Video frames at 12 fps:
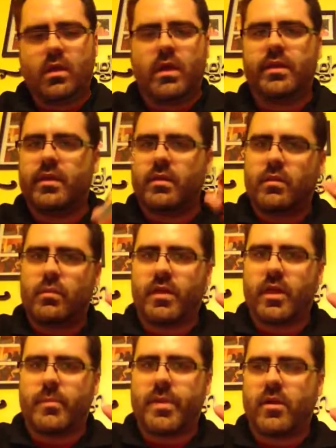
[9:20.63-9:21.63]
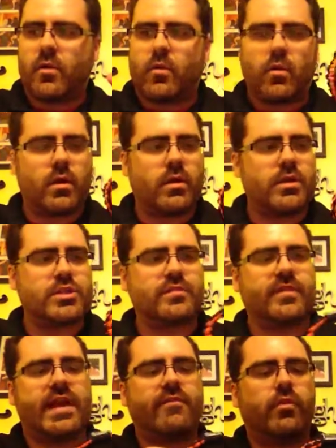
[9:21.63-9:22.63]
And then we got our paracord
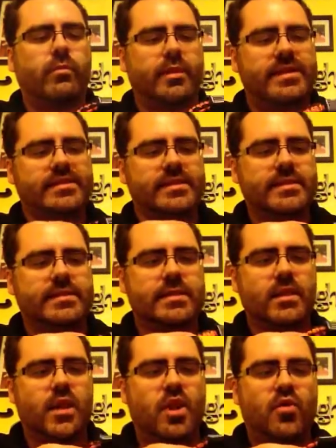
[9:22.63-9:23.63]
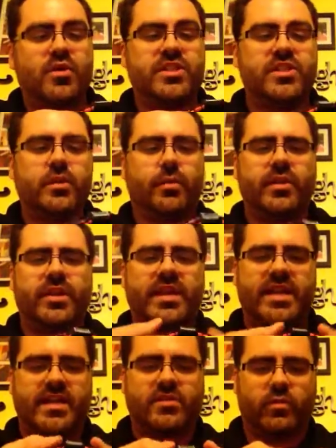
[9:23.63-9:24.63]
survival bracelet, which is still pretty
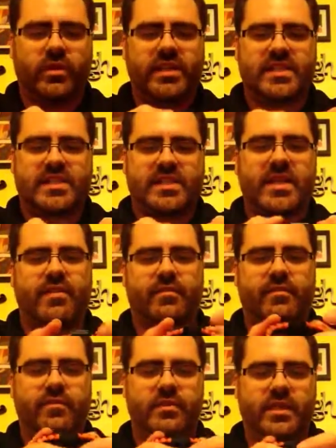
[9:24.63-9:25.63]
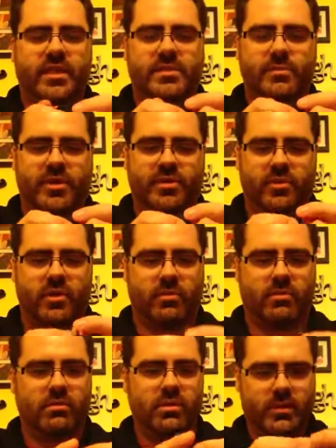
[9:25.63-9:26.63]
neat, and it's really stiff. Like, it's pretty
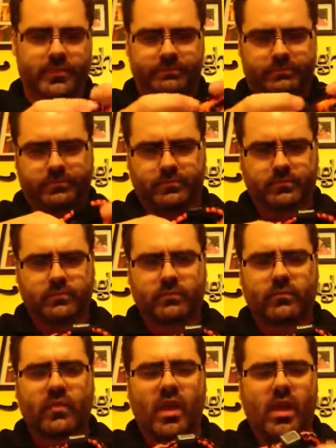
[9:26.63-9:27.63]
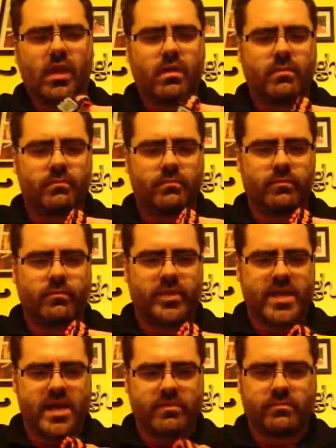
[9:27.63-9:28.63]
durable. But
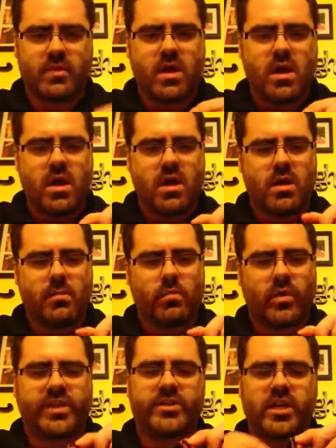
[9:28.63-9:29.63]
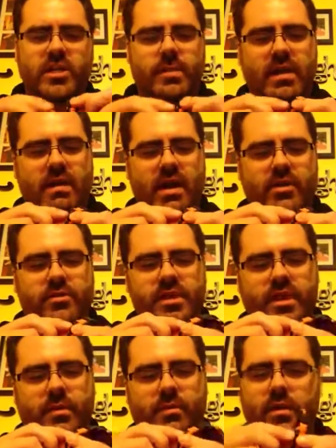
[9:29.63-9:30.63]
yeah, when I talked about how you
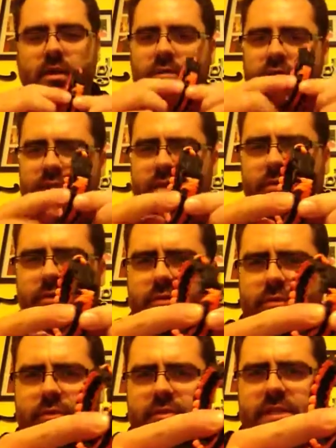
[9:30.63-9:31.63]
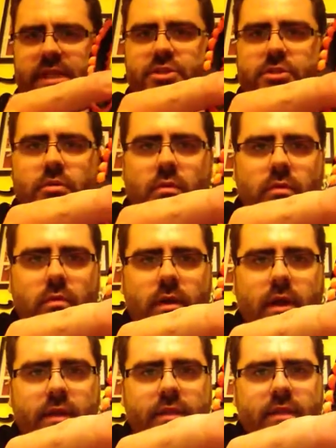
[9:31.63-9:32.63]
take it apart, there's that little glued section
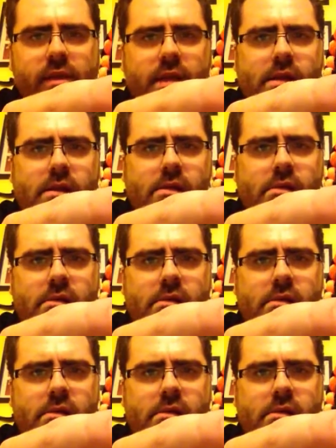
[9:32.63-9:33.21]
right there.